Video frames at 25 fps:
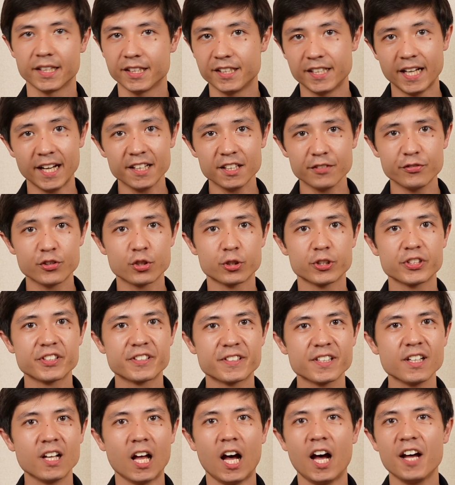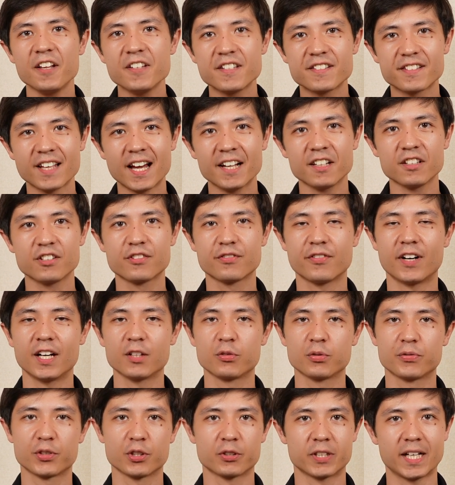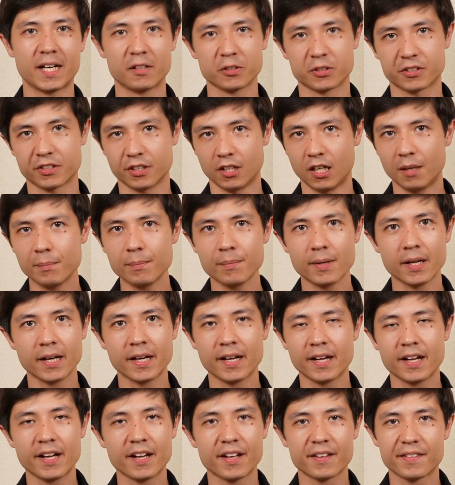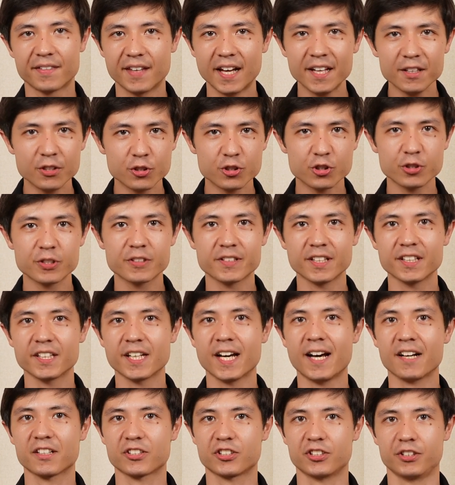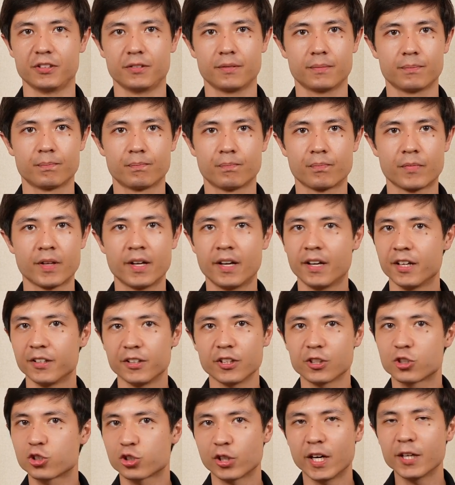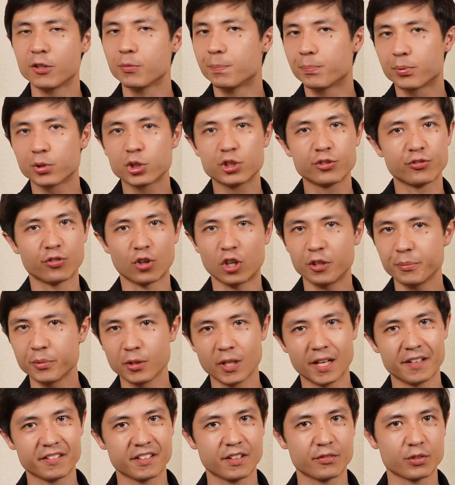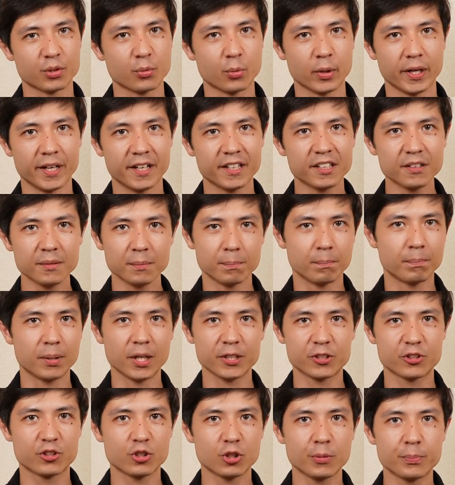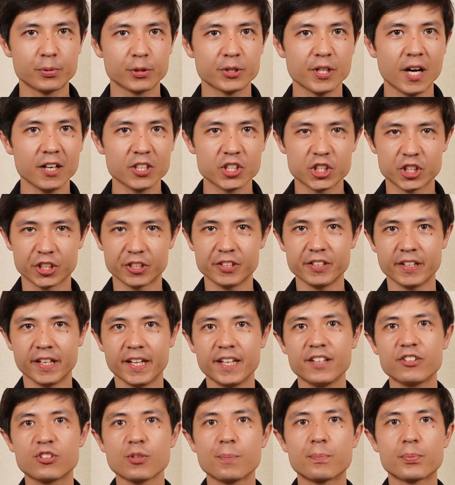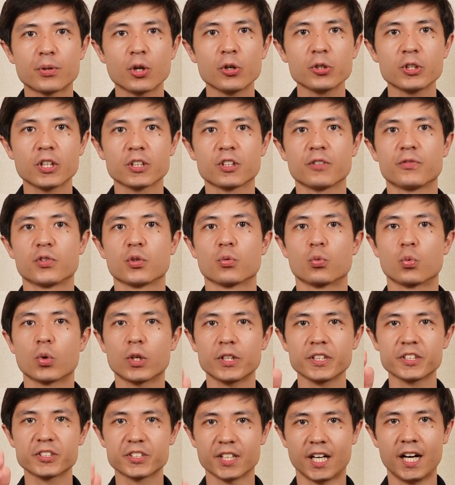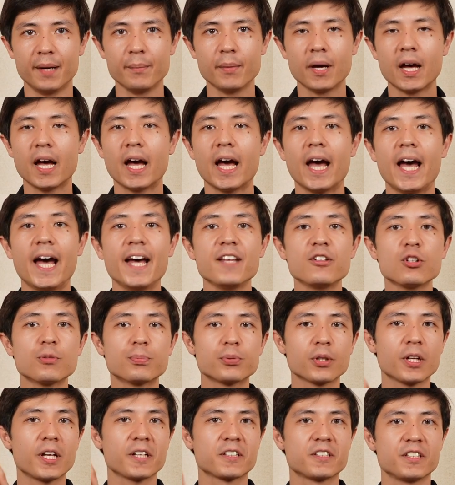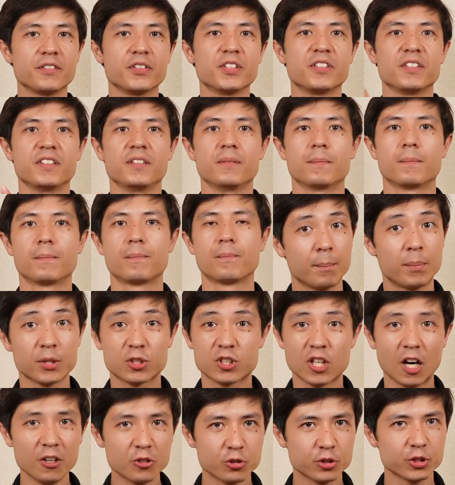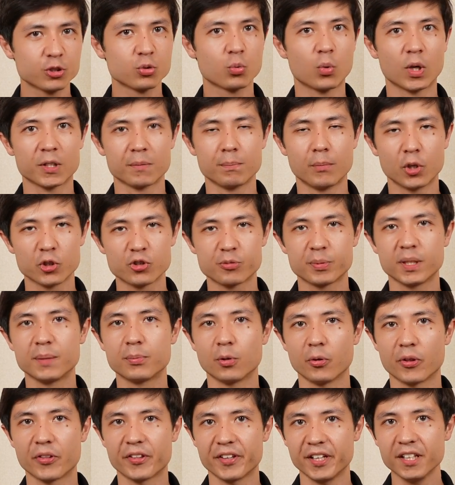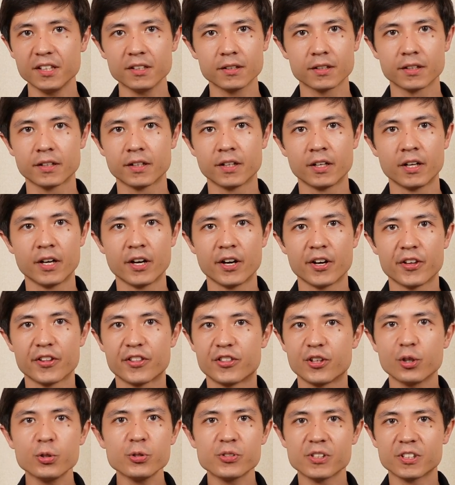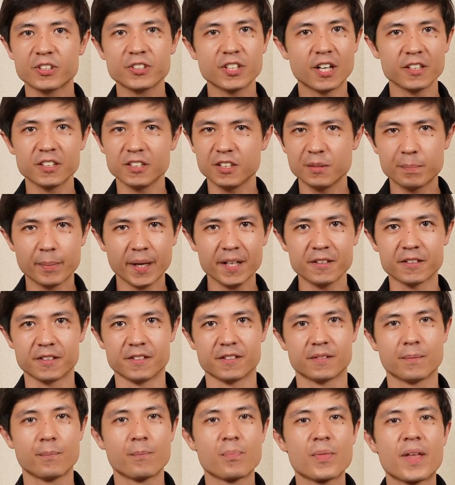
Yet if you're still unsatisfied with your outcome, then you should take action. Not trying to push formulas everywhere, but your production is the product of your work time and your productivity. But contrary to what most people think, those are not independent.